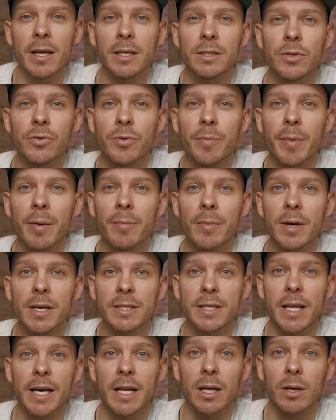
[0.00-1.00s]
thing to remember
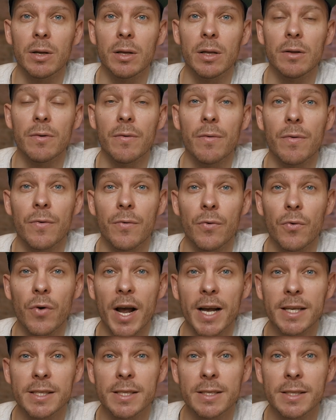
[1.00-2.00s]
is that through
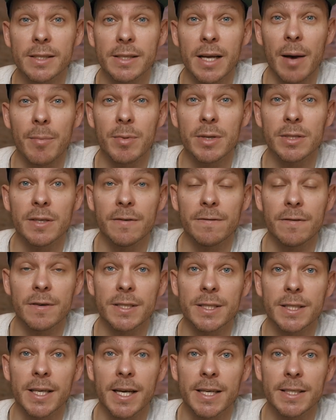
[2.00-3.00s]
axles come in
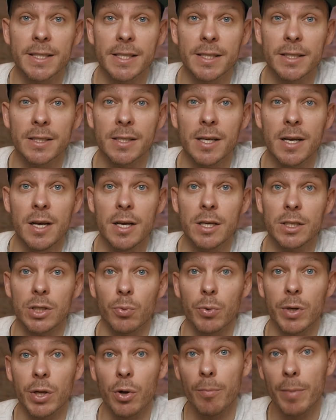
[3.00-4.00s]
different sizes,
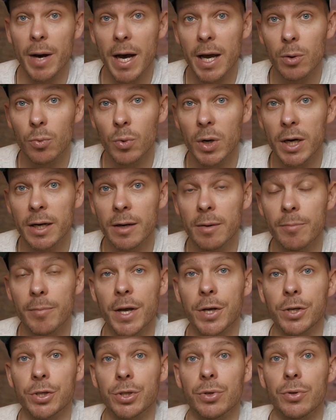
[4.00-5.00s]
so when you're buying one,
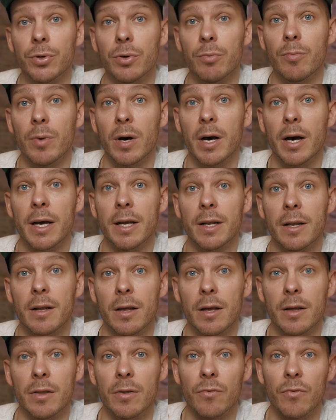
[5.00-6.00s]
make sure you buy it
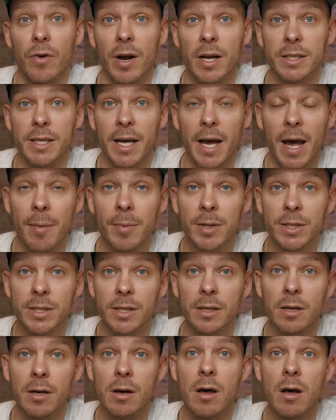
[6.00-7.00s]
in the right
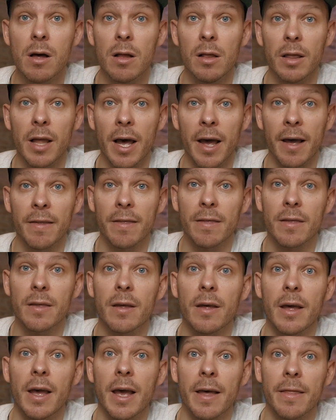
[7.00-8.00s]
diameter,
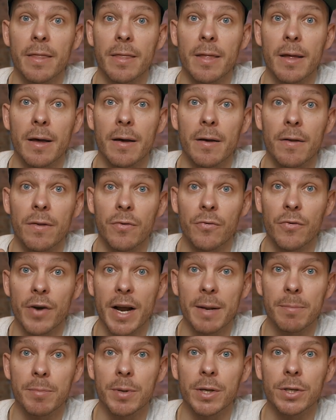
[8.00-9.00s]
length, and the thread